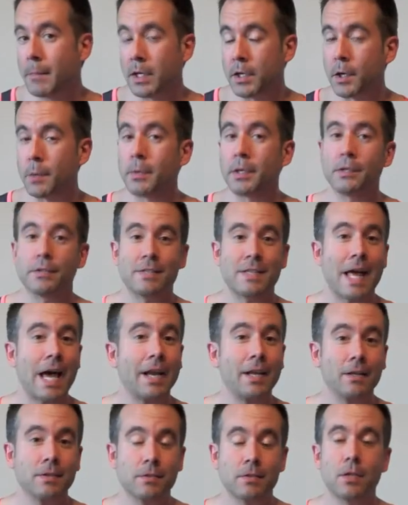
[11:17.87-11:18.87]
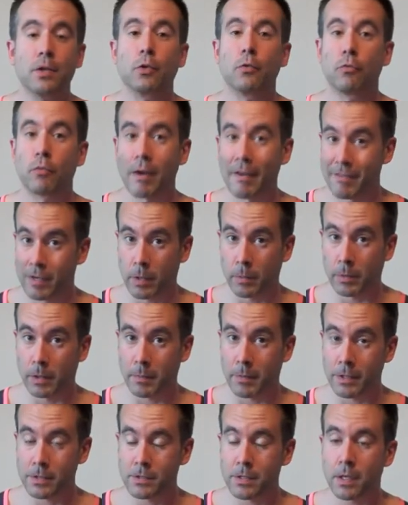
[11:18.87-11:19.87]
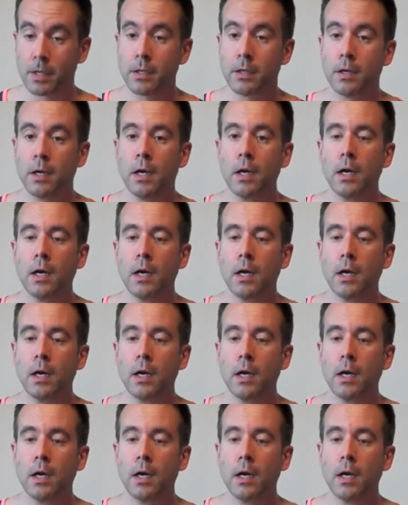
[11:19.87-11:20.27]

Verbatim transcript: meter because that is irrevocably busted.